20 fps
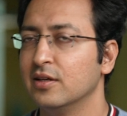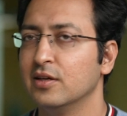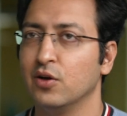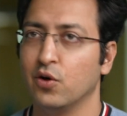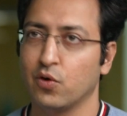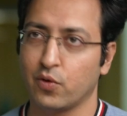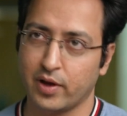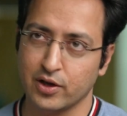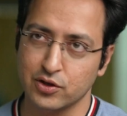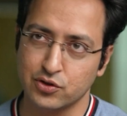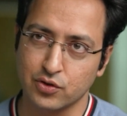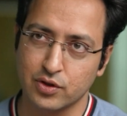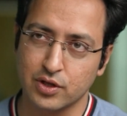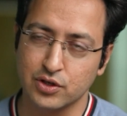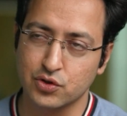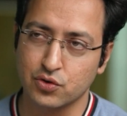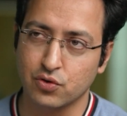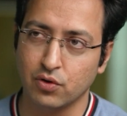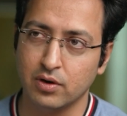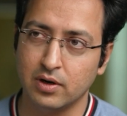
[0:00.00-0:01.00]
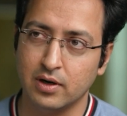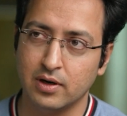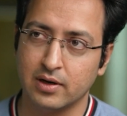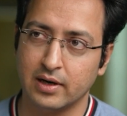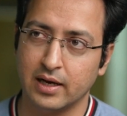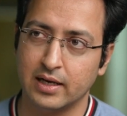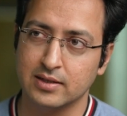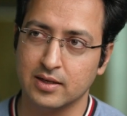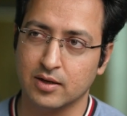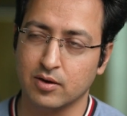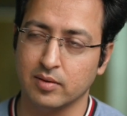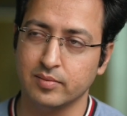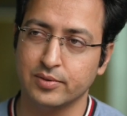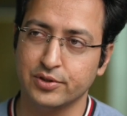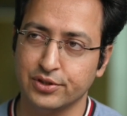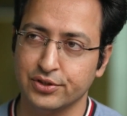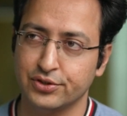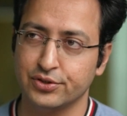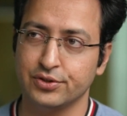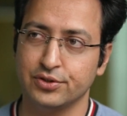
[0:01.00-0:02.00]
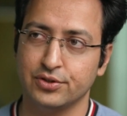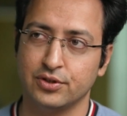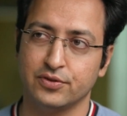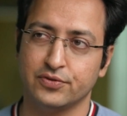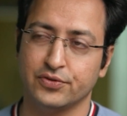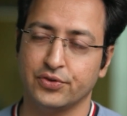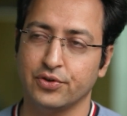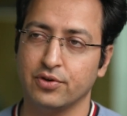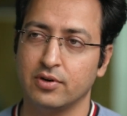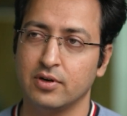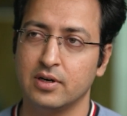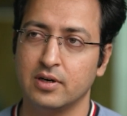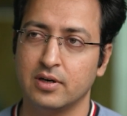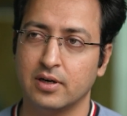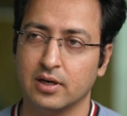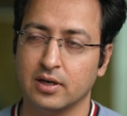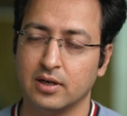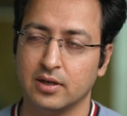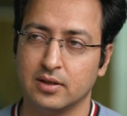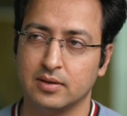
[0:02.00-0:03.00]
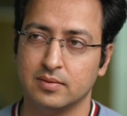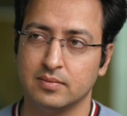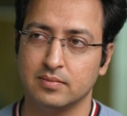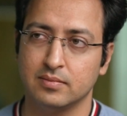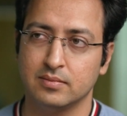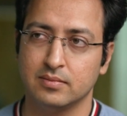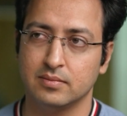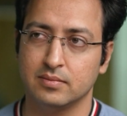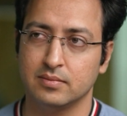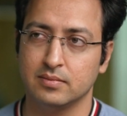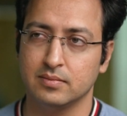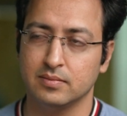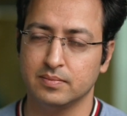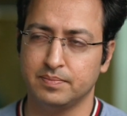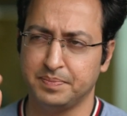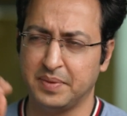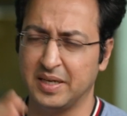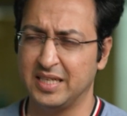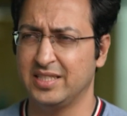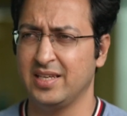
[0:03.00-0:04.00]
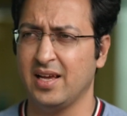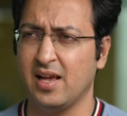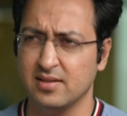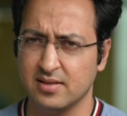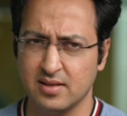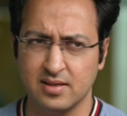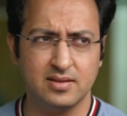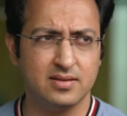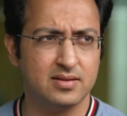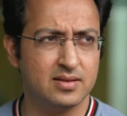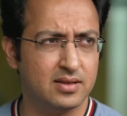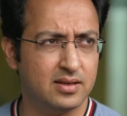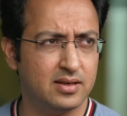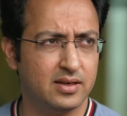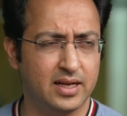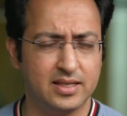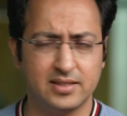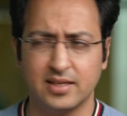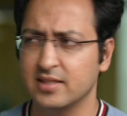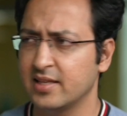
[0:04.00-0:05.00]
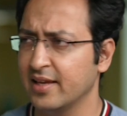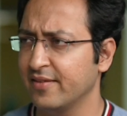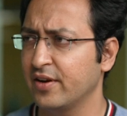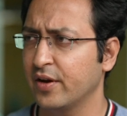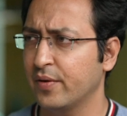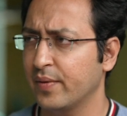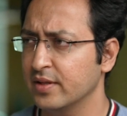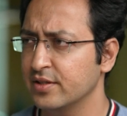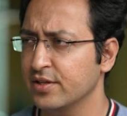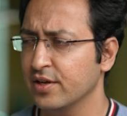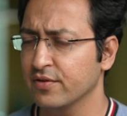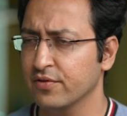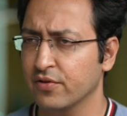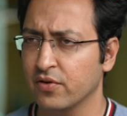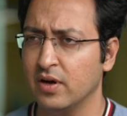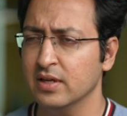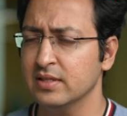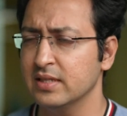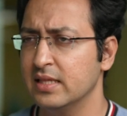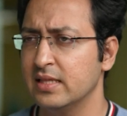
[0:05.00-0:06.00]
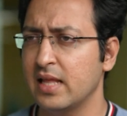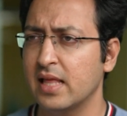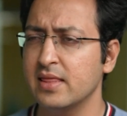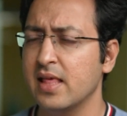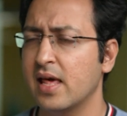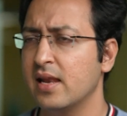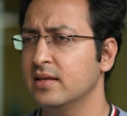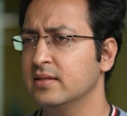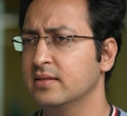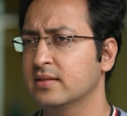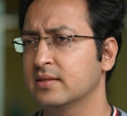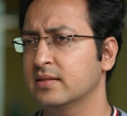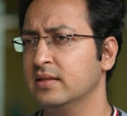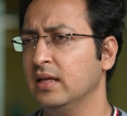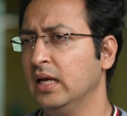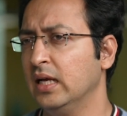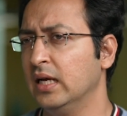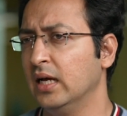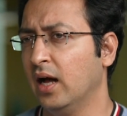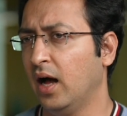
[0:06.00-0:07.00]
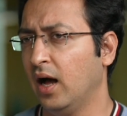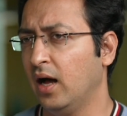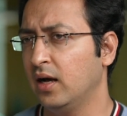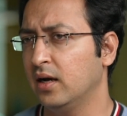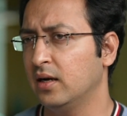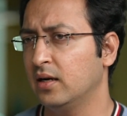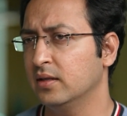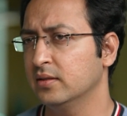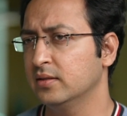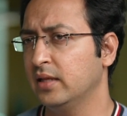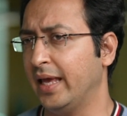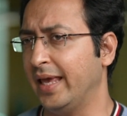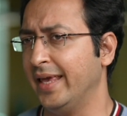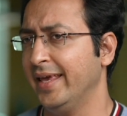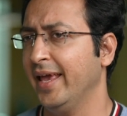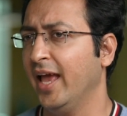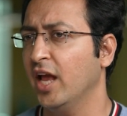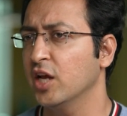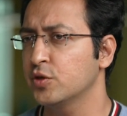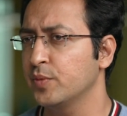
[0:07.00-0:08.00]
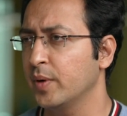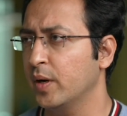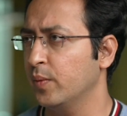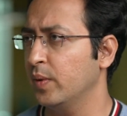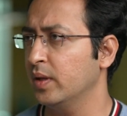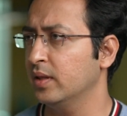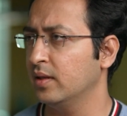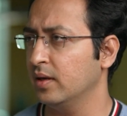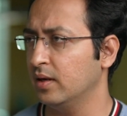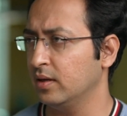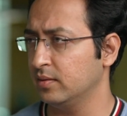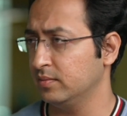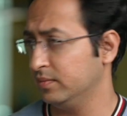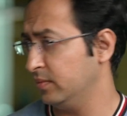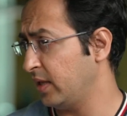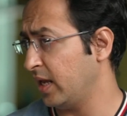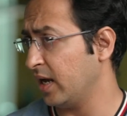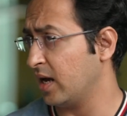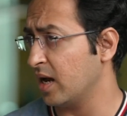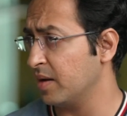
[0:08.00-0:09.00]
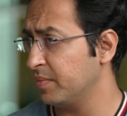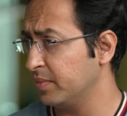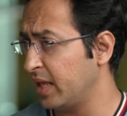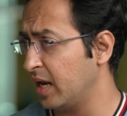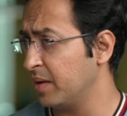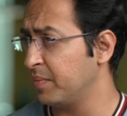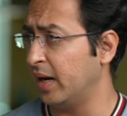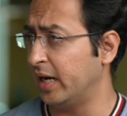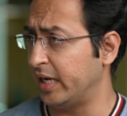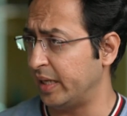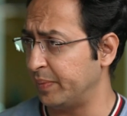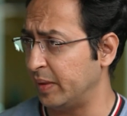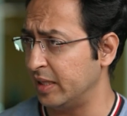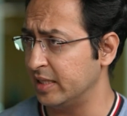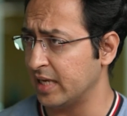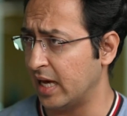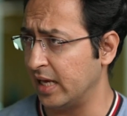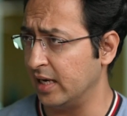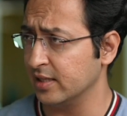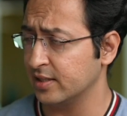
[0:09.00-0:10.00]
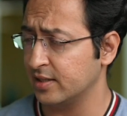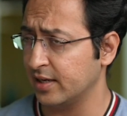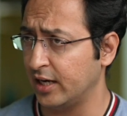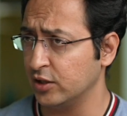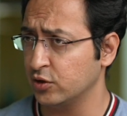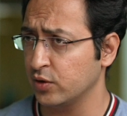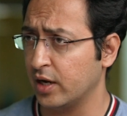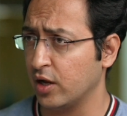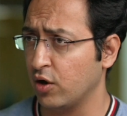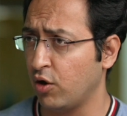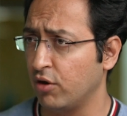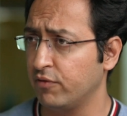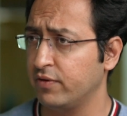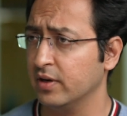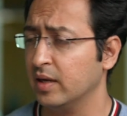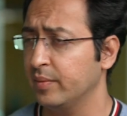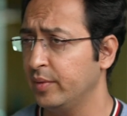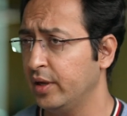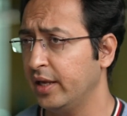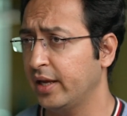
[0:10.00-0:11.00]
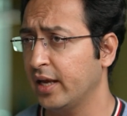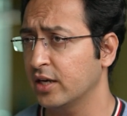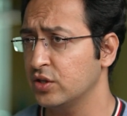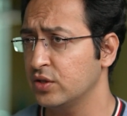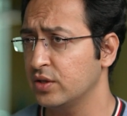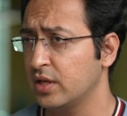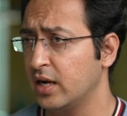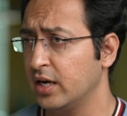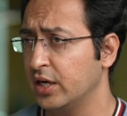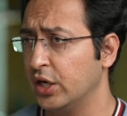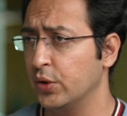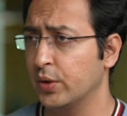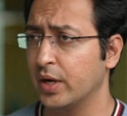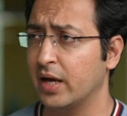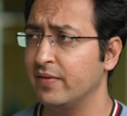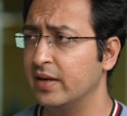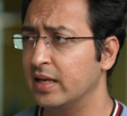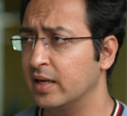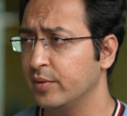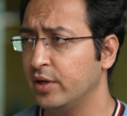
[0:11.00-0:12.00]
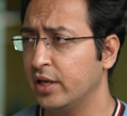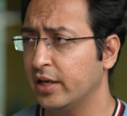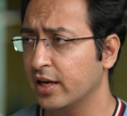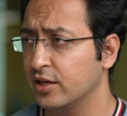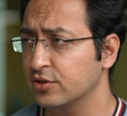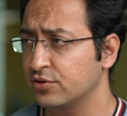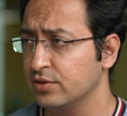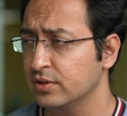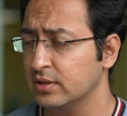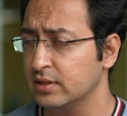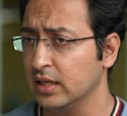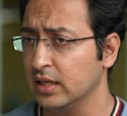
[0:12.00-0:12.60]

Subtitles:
Both. Okay, so the score is a composition of your purchases, recency, frequency, of course, and then there is the engagement with there are multiple channels, right? So there are offer communications, there are new arrival communications.